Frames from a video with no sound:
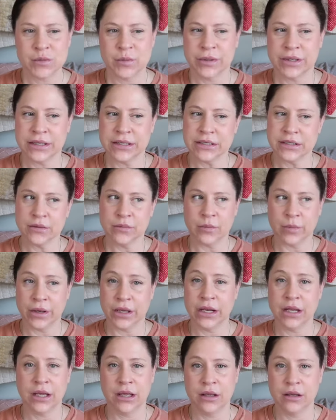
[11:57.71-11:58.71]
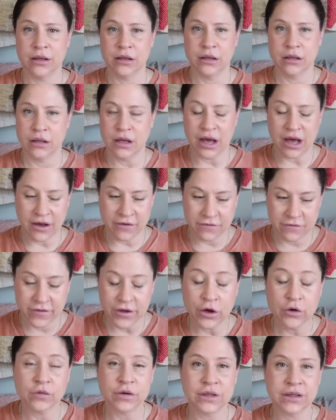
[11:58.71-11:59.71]
but but I
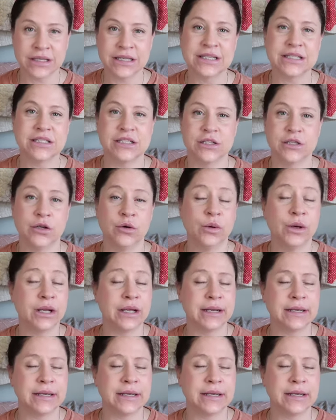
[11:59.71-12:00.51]
felt released to do it, and